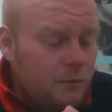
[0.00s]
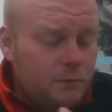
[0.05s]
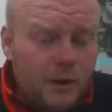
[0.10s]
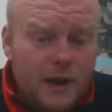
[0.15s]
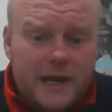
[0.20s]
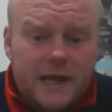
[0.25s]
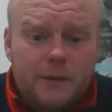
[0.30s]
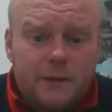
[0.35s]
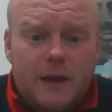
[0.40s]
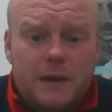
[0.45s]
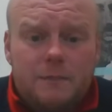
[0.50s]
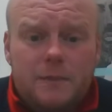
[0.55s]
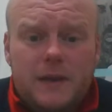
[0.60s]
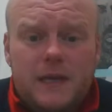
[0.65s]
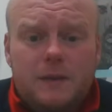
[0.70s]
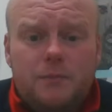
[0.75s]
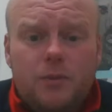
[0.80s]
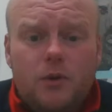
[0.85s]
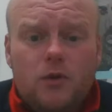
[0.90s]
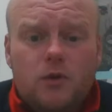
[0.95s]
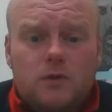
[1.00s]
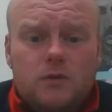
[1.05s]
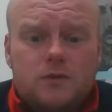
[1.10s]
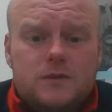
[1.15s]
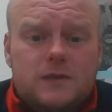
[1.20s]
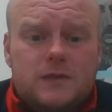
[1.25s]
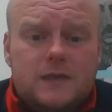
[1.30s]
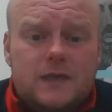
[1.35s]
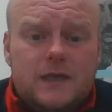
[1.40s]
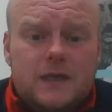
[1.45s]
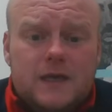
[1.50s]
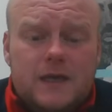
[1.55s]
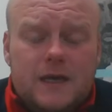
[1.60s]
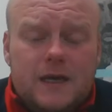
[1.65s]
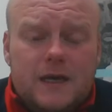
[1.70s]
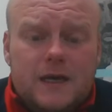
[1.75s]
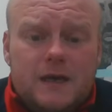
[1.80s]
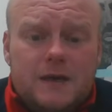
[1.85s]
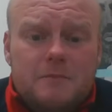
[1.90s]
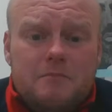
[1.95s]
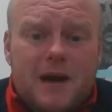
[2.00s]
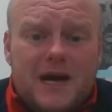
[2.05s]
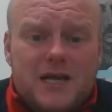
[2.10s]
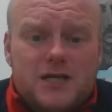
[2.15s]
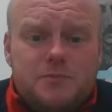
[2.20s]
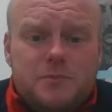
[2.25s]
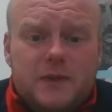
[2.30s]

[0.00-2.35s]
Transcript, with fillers: But anyway, people, match